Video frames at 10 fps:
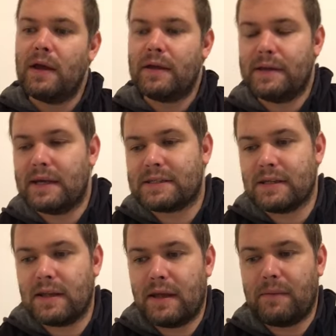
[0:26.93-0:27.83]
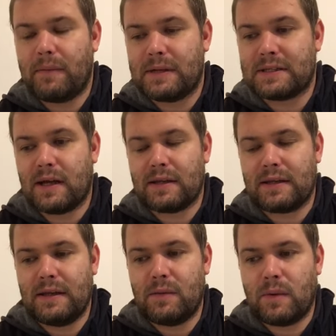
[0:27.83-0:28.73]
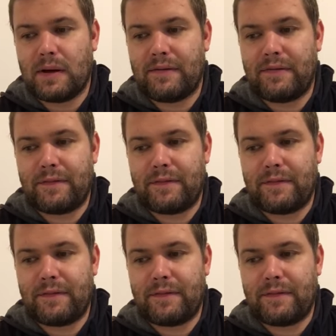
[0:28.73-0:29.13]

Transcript: Yesterday we started with